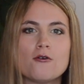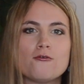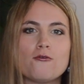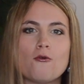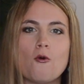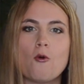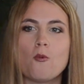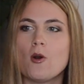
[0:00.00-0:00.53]

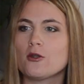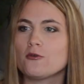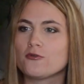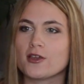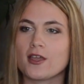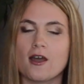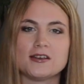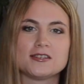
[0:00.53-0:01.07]
for one of the
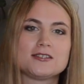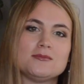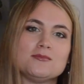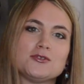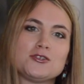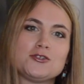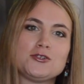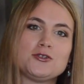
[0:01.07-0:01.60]

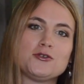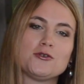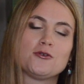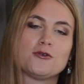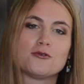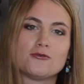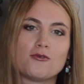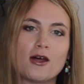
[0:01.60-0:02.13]
customers to
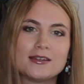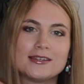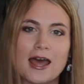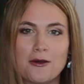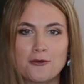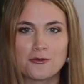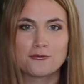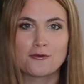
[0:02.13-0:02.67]
run
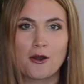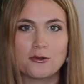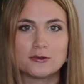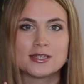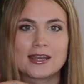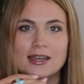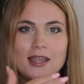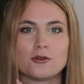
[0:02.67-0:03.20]
down the road
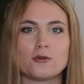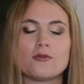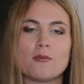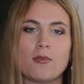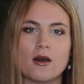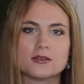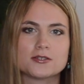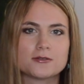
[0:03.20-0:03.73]
and get on the
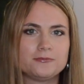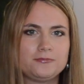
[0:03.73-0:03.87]
bus.